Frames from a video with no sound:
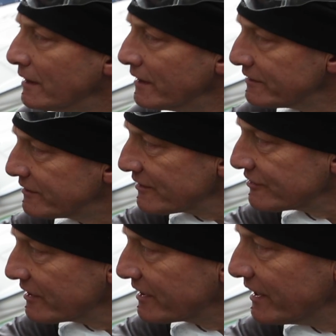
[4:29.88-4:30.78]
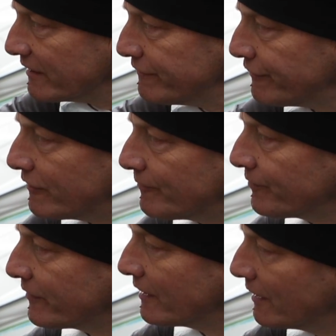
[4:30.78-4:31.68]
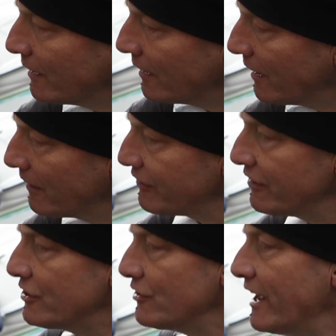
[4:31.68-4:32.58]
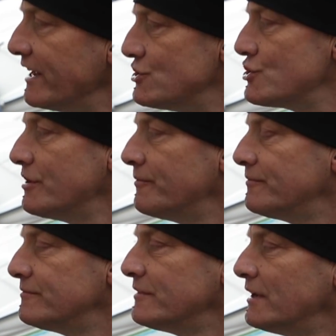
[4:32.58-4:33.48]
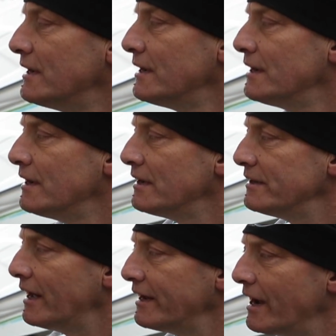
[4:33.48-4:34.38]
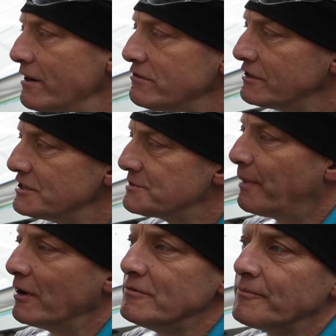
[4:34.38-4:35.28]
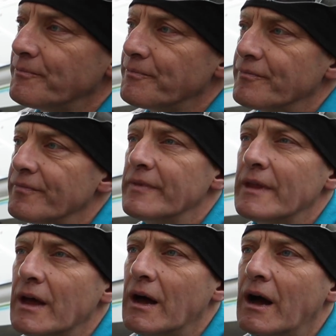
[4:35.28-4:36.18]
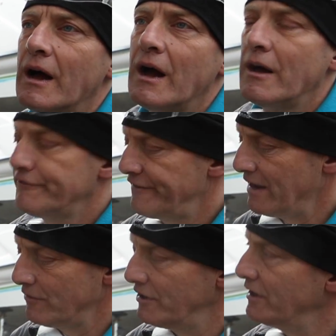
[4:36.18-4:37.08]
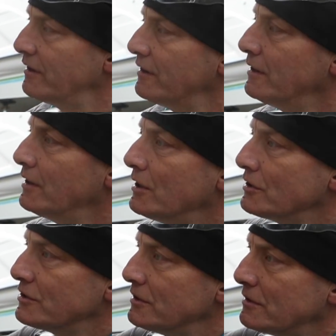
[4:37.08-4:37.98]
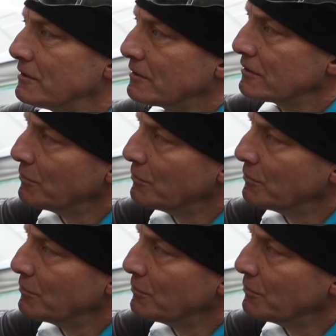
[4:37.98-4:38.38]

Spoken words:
it doesn't give a very good edge. Now the owner of this boat found that the